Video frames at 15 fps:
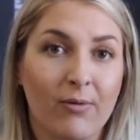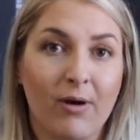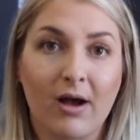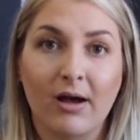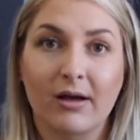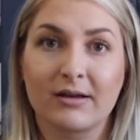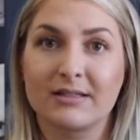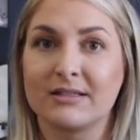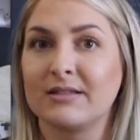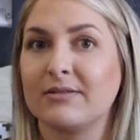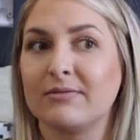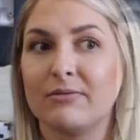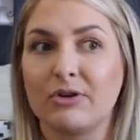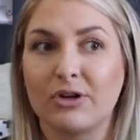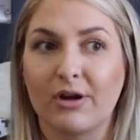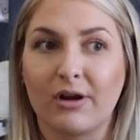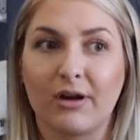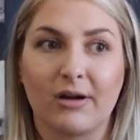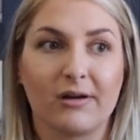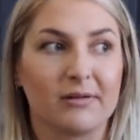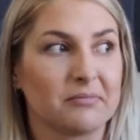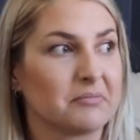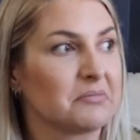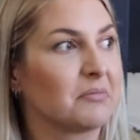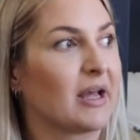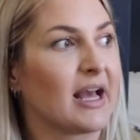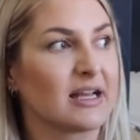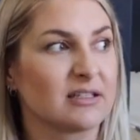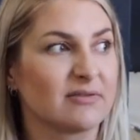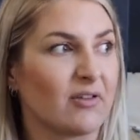walks, dirt,
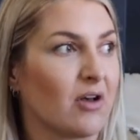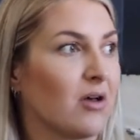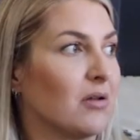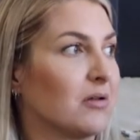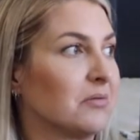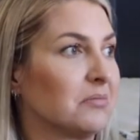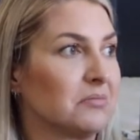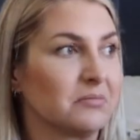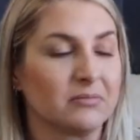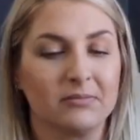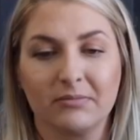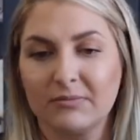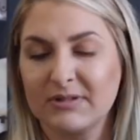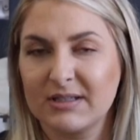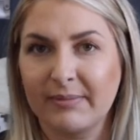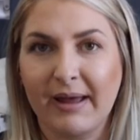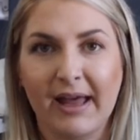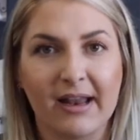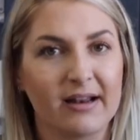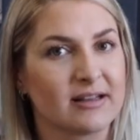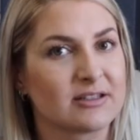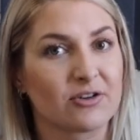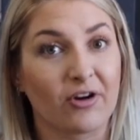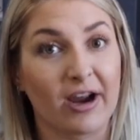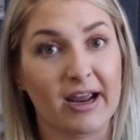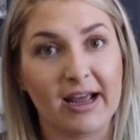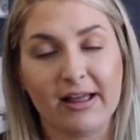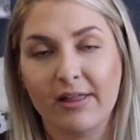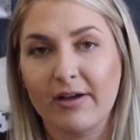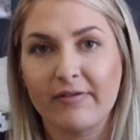asphalt, cement. It's great.
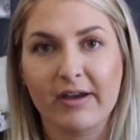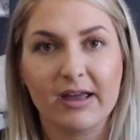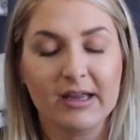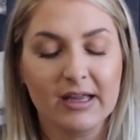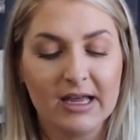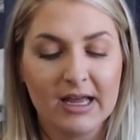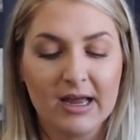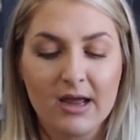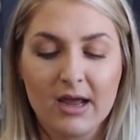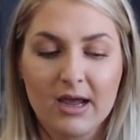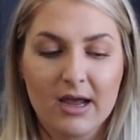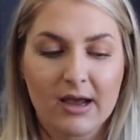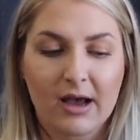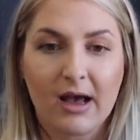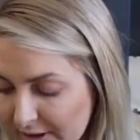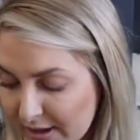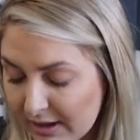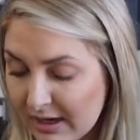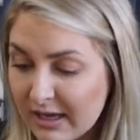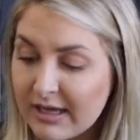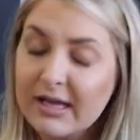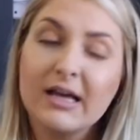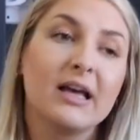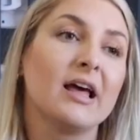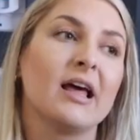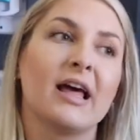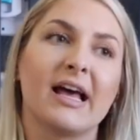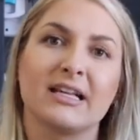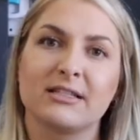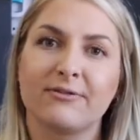I love it.
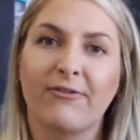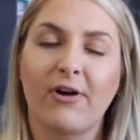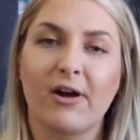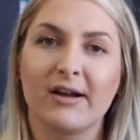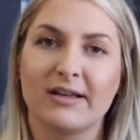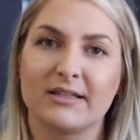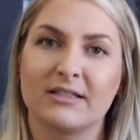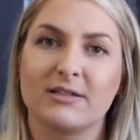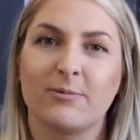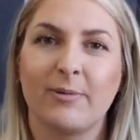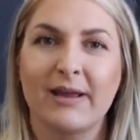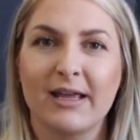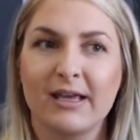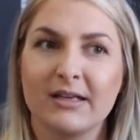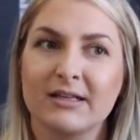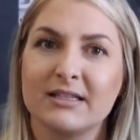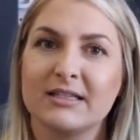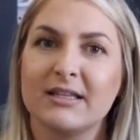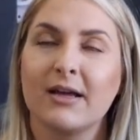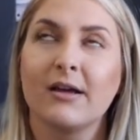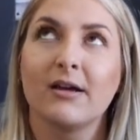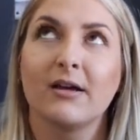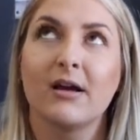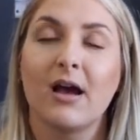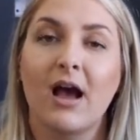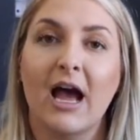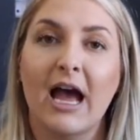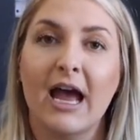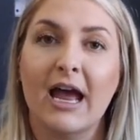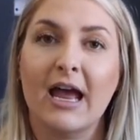As far as swings,
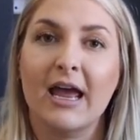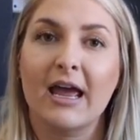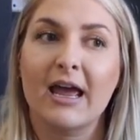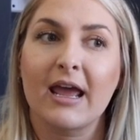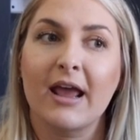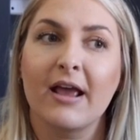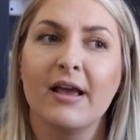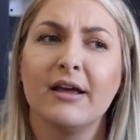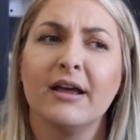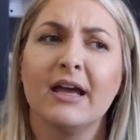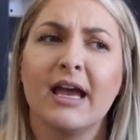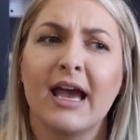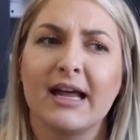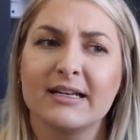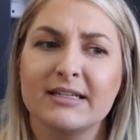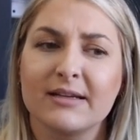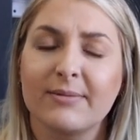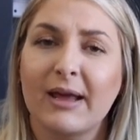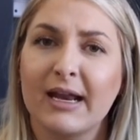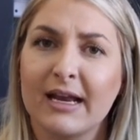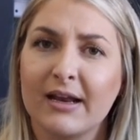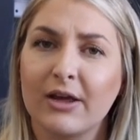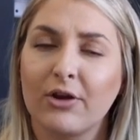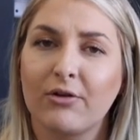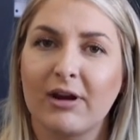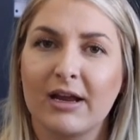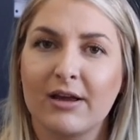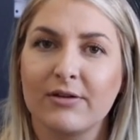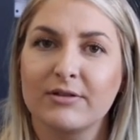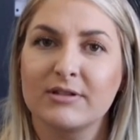I ended up getting a Graco